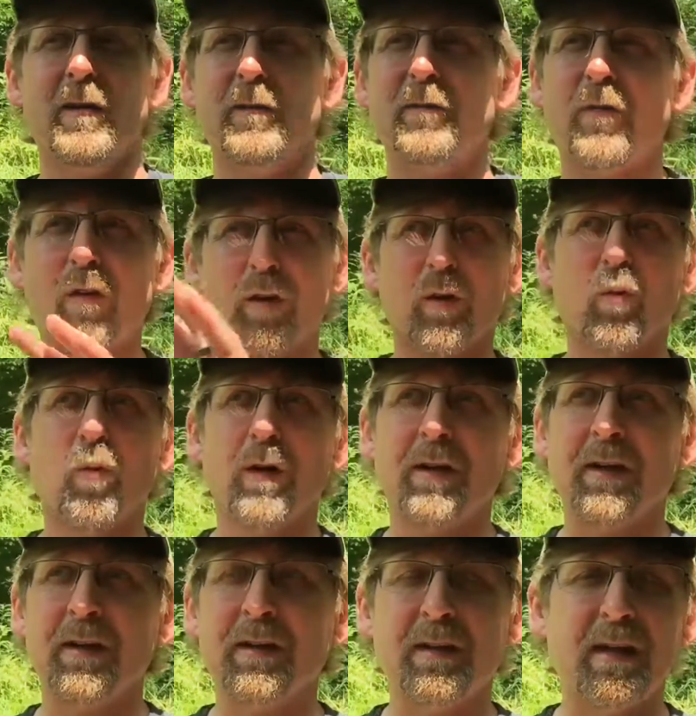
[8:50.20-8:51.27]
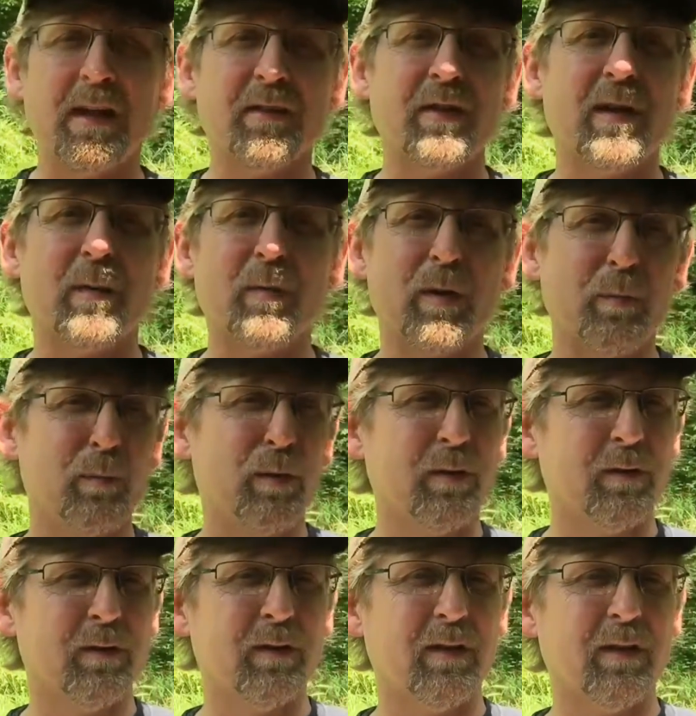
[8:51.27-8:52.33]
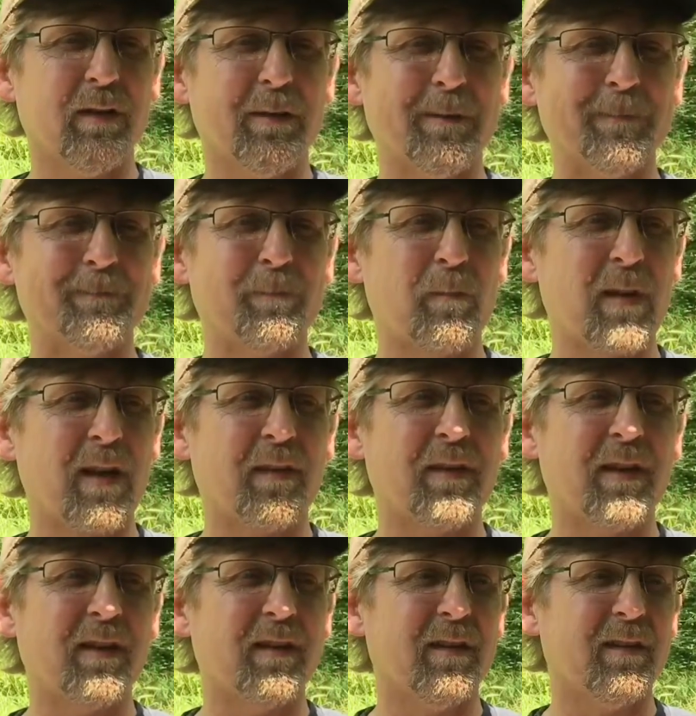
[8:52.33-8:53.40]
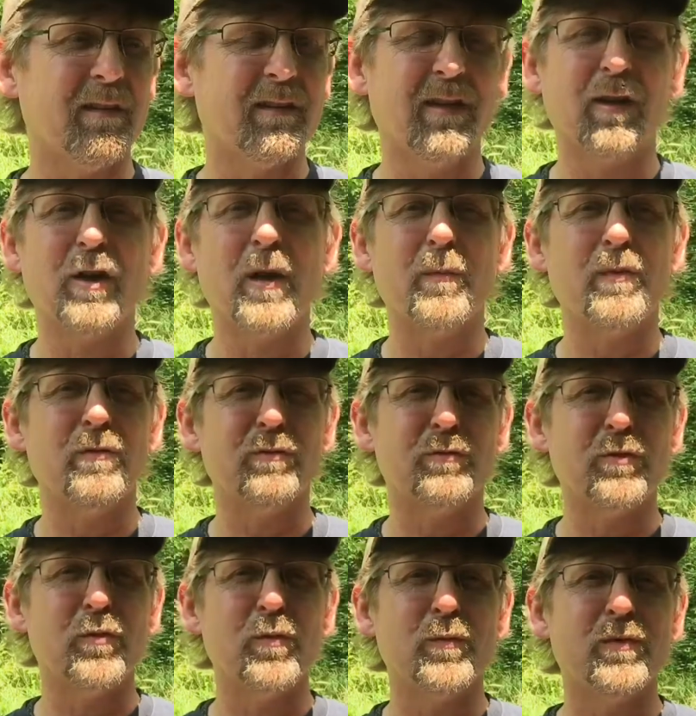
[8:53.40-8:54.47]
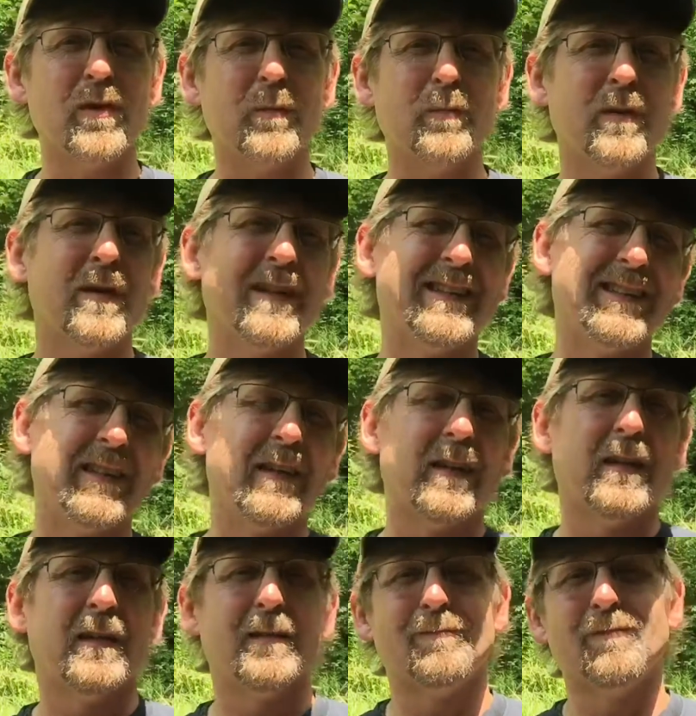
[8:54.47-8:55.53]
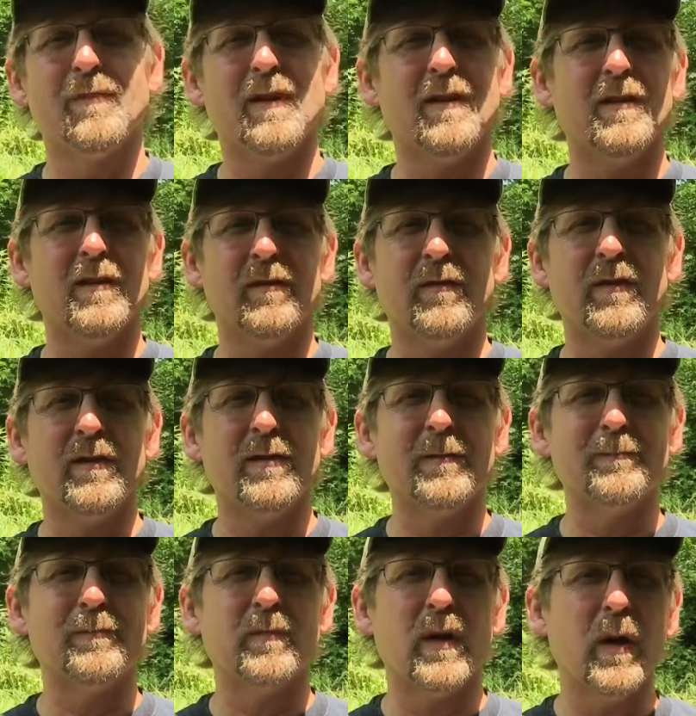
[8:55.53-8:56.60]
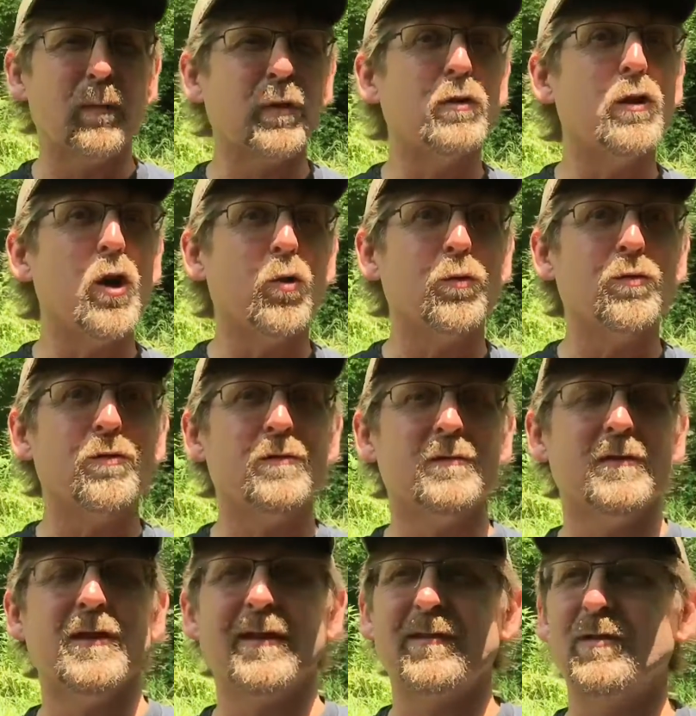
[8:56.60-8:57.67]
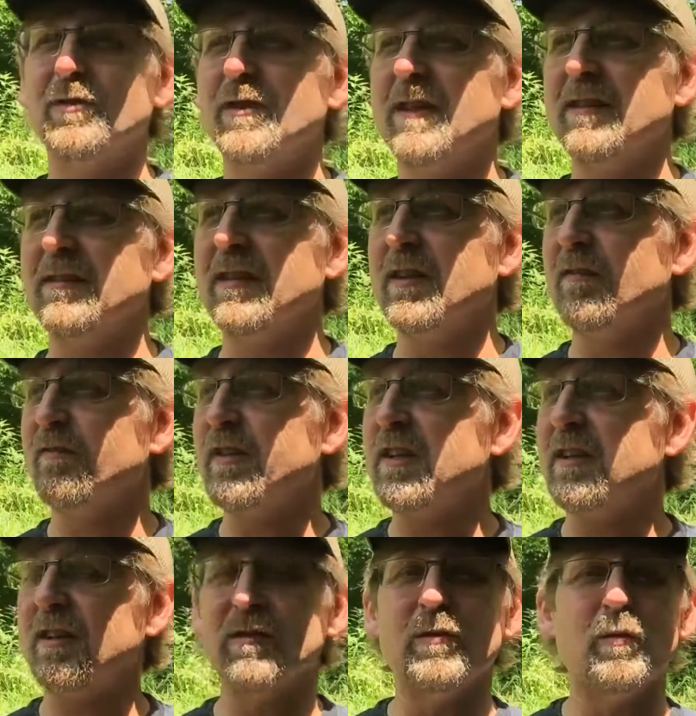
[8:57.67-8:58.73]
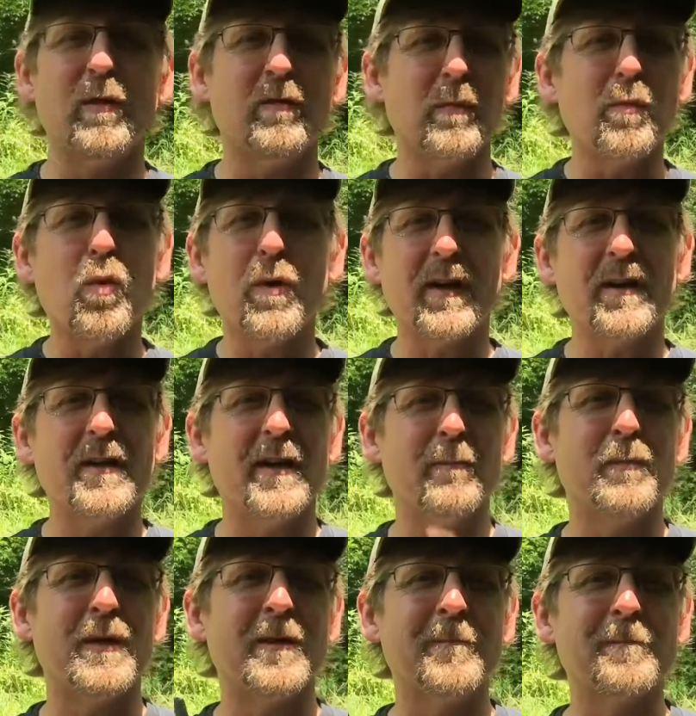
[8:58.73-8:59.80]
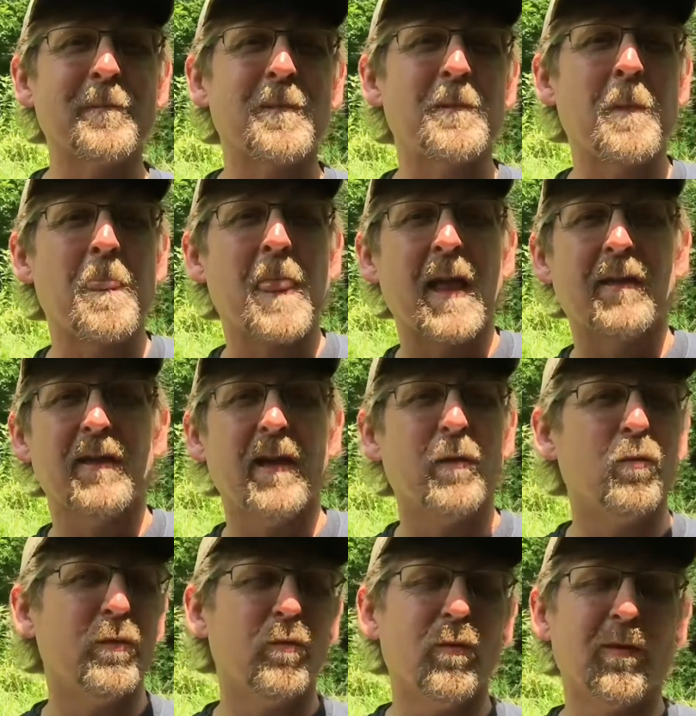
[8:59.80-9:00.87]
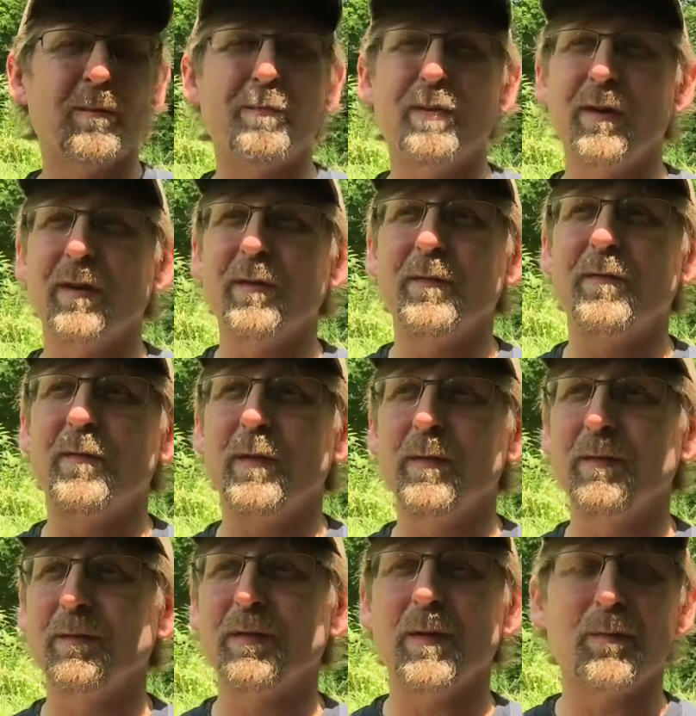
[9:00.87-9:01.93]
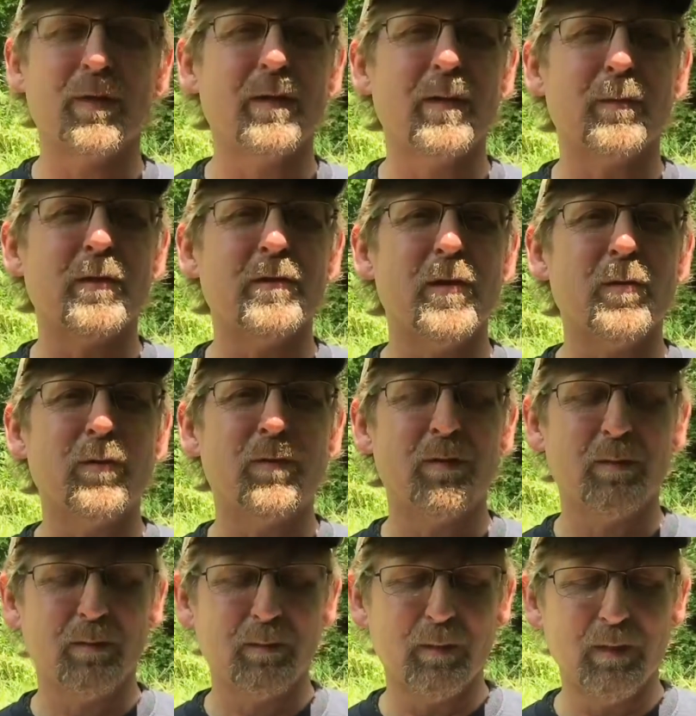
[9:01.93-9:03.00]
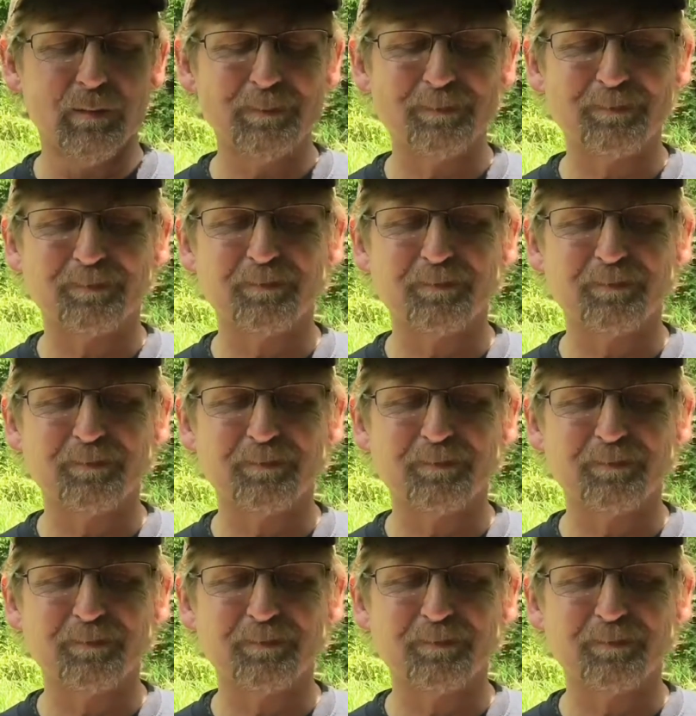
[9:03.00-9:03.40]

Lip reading: far away, and then I'm going to put I think a couple zooms up close, like sitting in a vehicle with it pointed at me. That would work pretty good for something up close, but